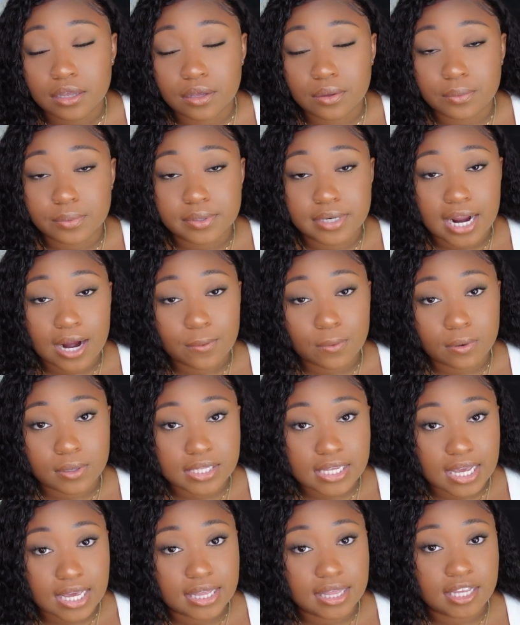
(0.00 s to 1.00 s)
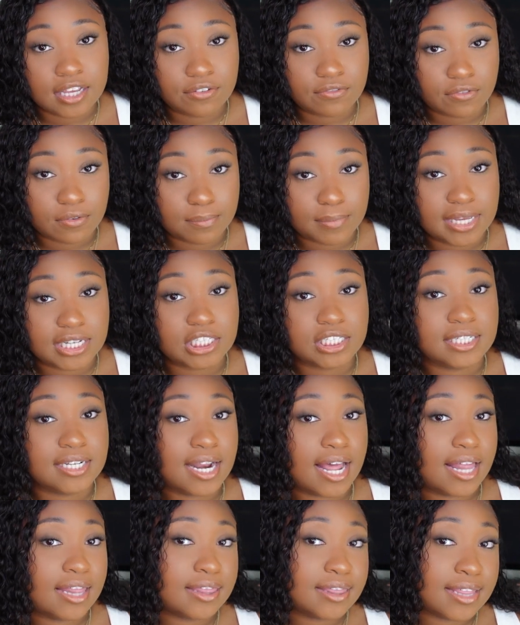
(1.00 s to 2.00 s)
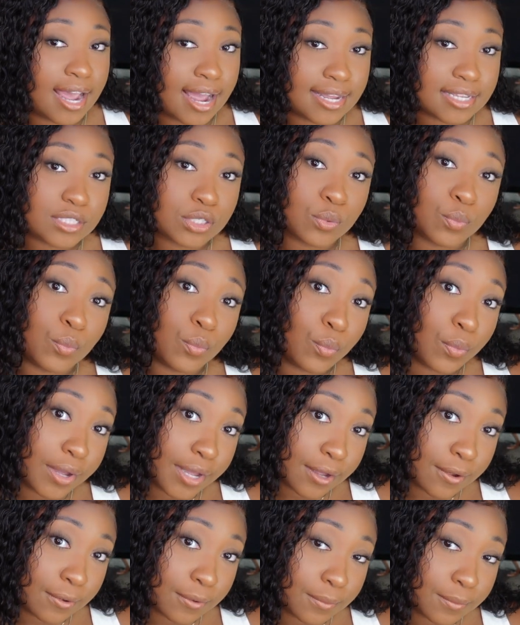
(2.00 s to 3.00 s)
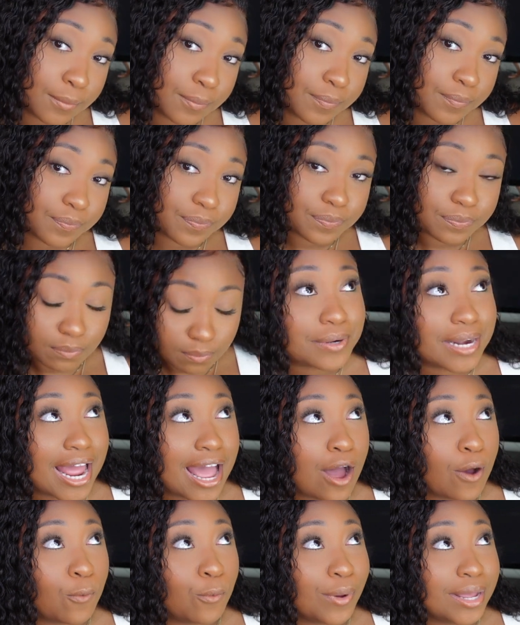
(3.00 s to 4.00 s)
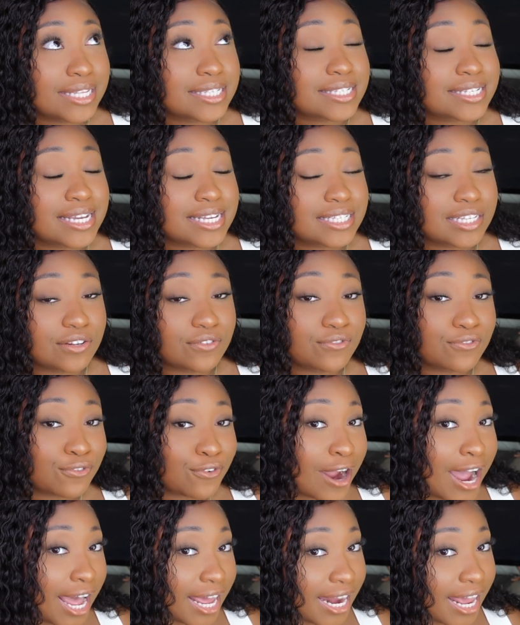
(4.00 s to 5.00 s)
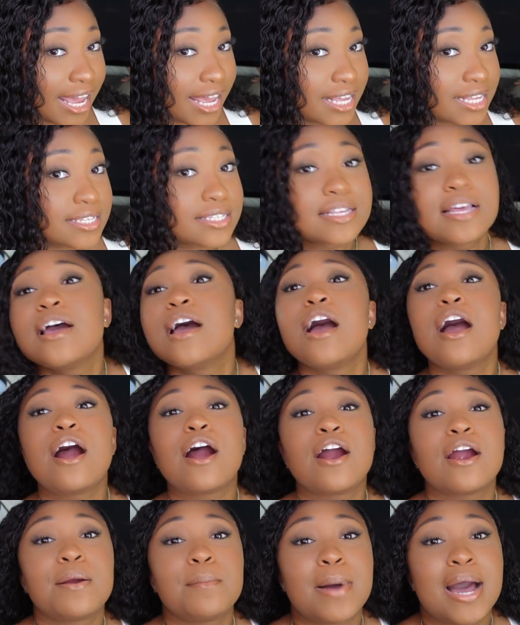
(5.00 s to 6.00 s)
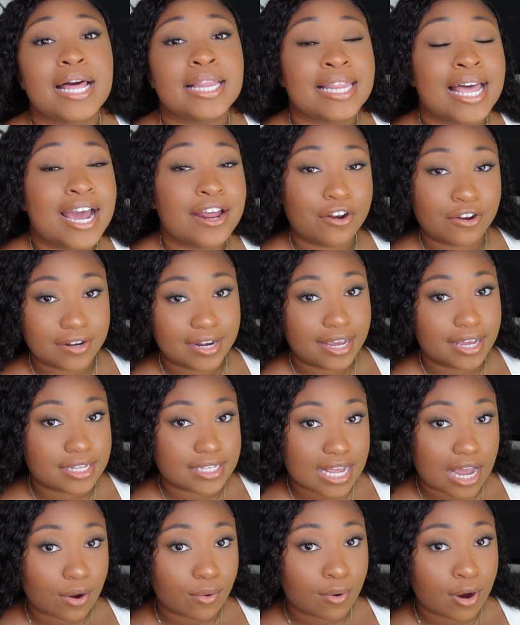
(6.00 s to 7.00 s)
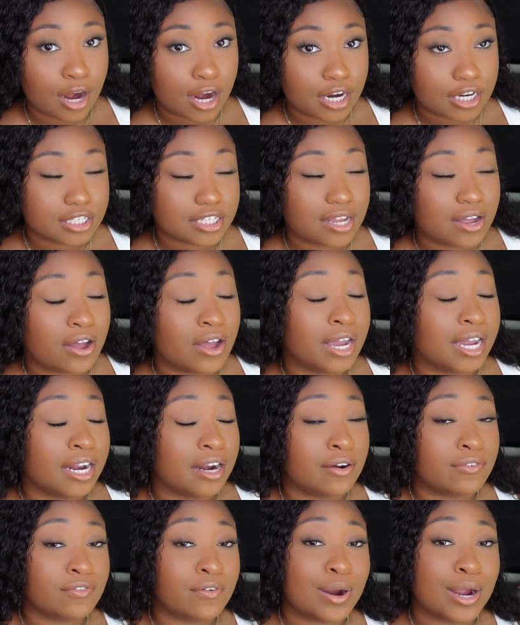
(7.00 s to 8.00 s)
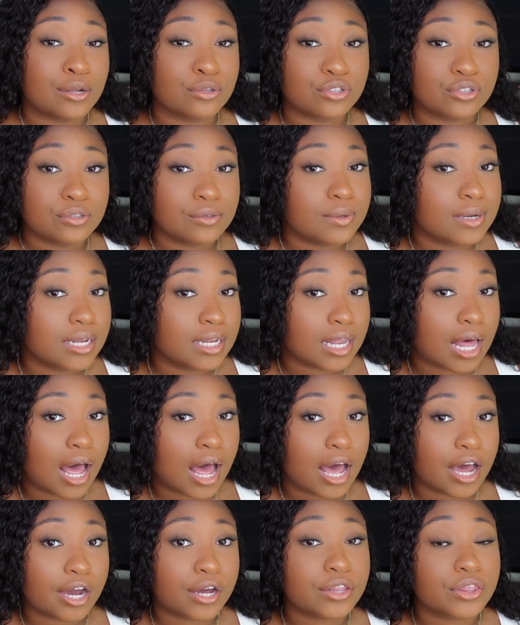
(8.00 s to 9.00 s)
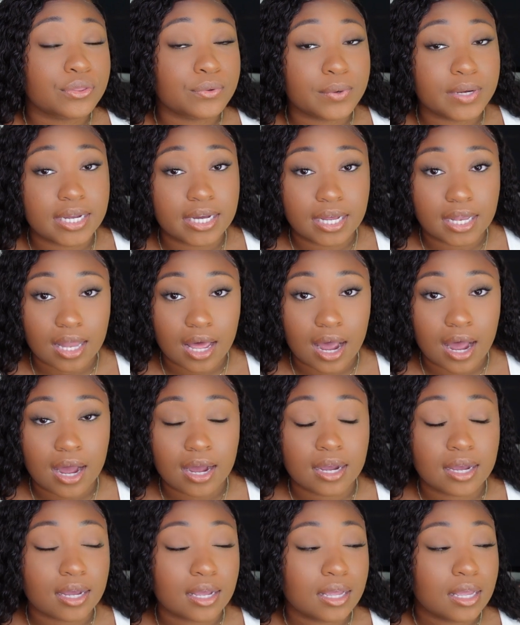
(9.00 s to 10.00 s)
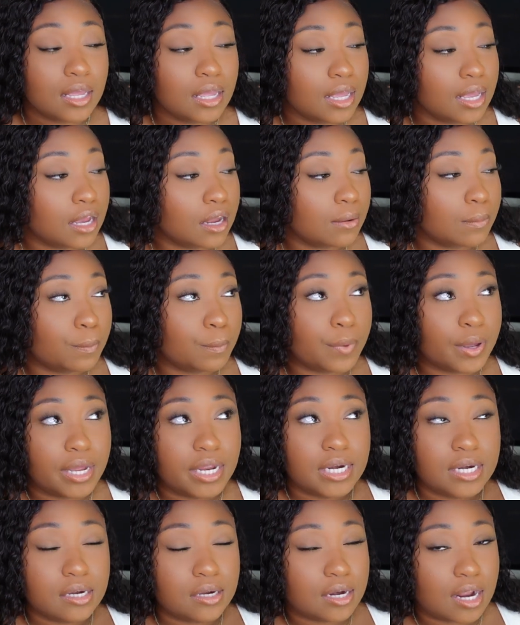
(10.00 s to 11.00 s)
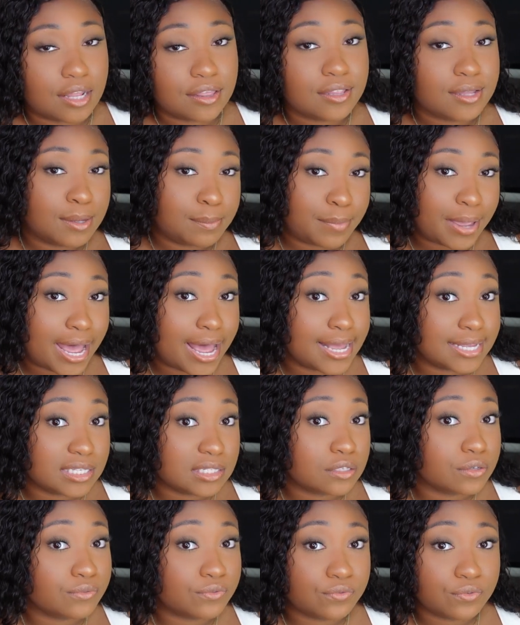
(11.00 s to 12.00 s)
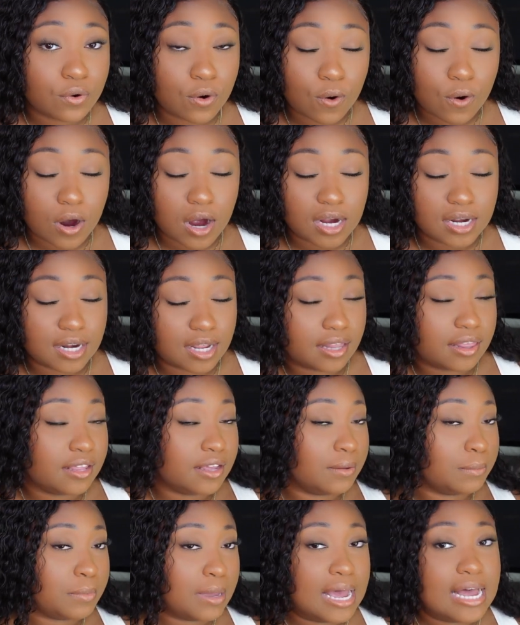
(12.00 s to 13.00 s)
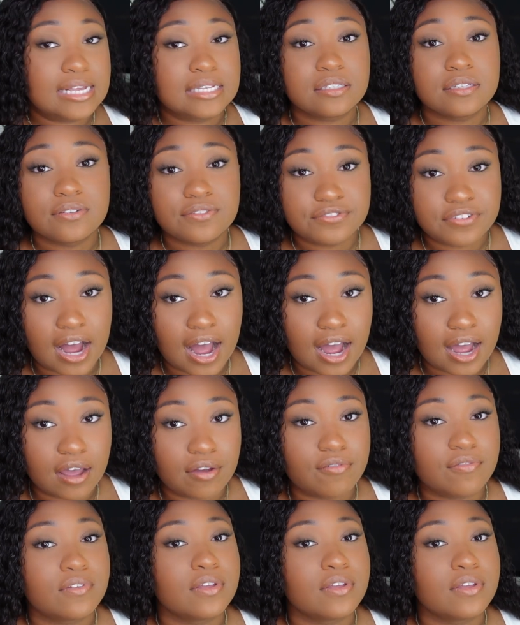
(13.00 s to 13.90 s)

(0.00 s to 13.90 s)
you will not retain the information that well. So now Wednesdays and Fridays are my lighter days at work. So I'll get off around 2 o'clock, 3 o'clock, but nothing past 4, nothing past 5.